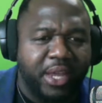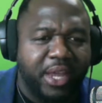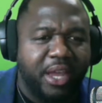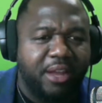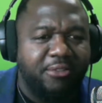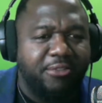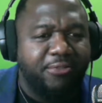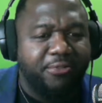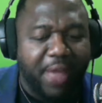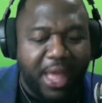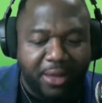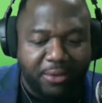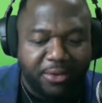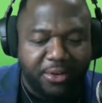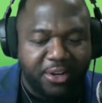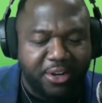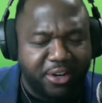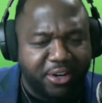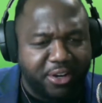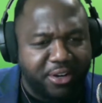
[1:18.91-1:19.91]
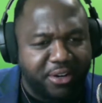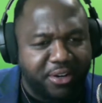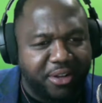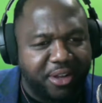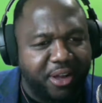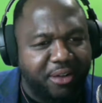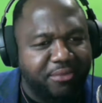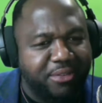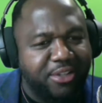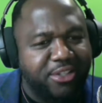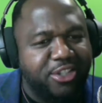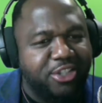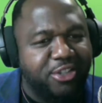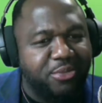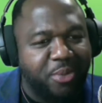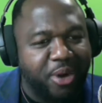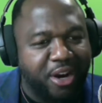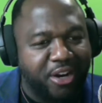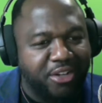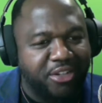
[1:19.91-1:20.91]
and founder of the
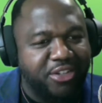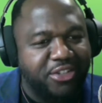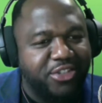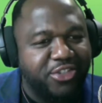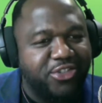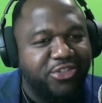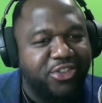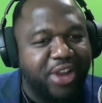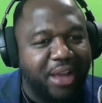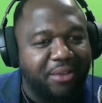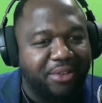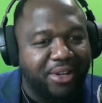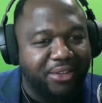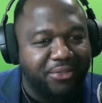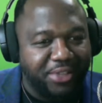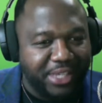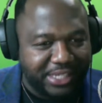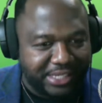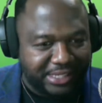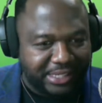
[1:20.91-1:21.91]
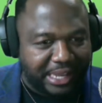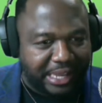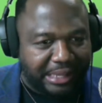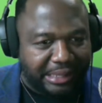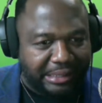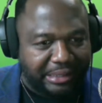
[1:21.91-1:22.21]
Smart Travelista.